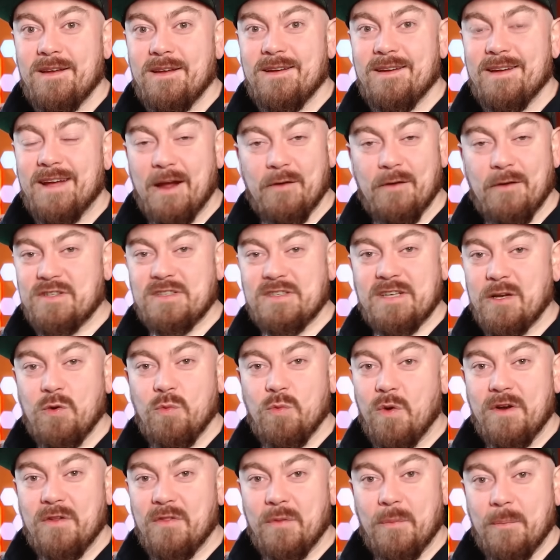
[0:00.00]
Every single
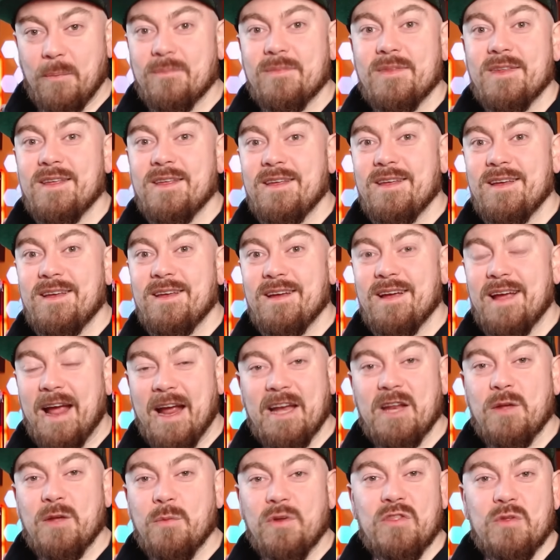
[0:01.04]
one of them.
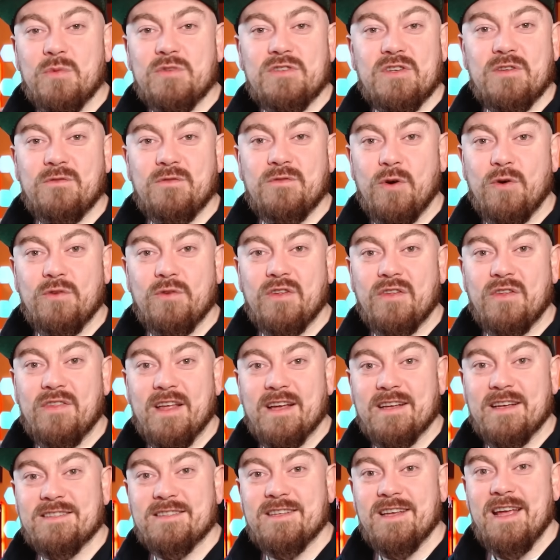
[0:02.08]
Anyone that was involved in
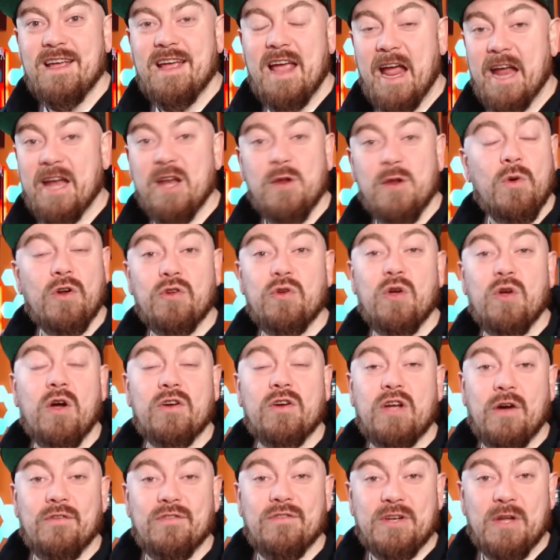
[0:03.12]
this, anyone who had
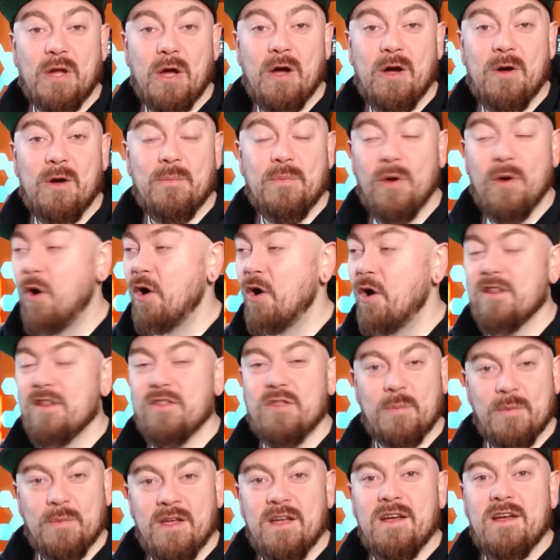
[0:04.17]
covered it up, all of
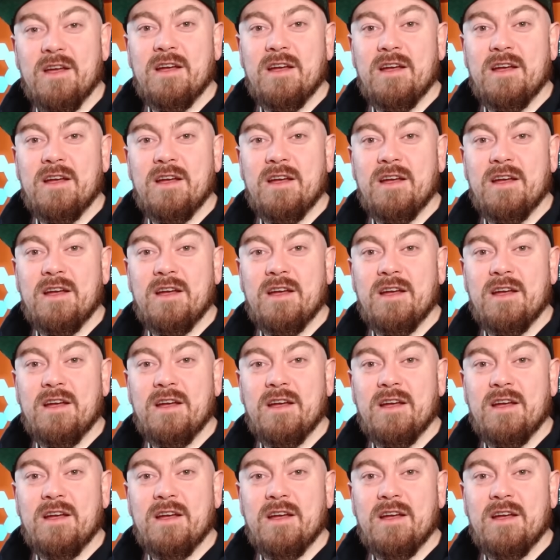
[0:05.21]
them,